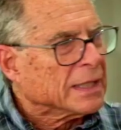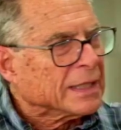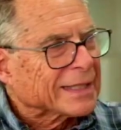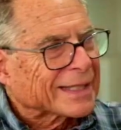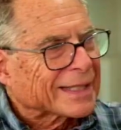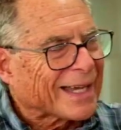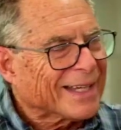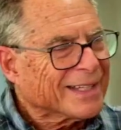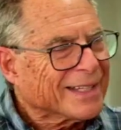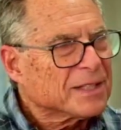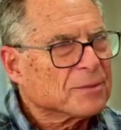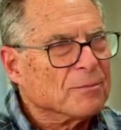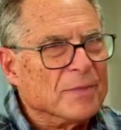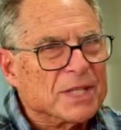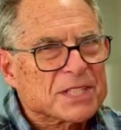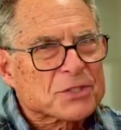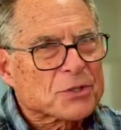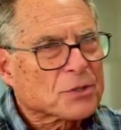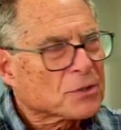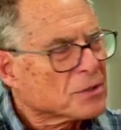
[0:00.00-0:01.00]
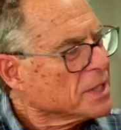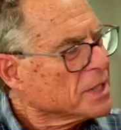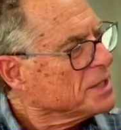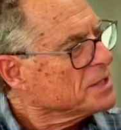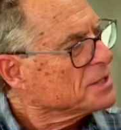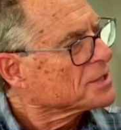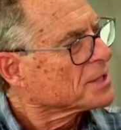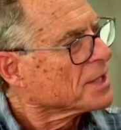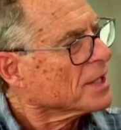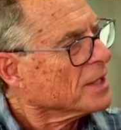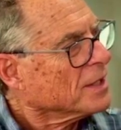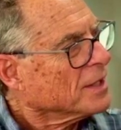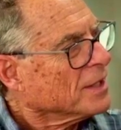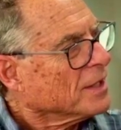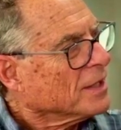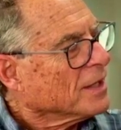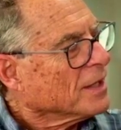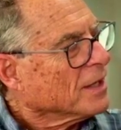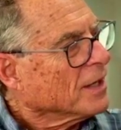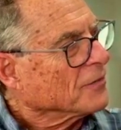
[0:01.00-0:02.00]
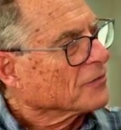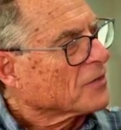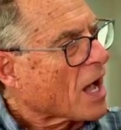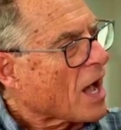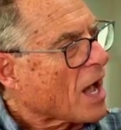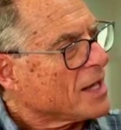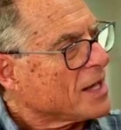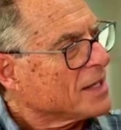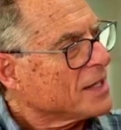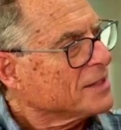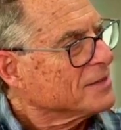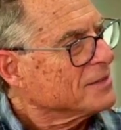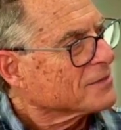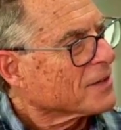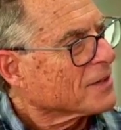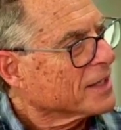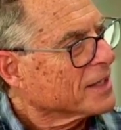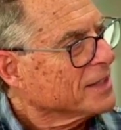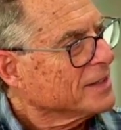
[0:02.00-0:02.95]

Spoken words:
kind of mysteries of God, right?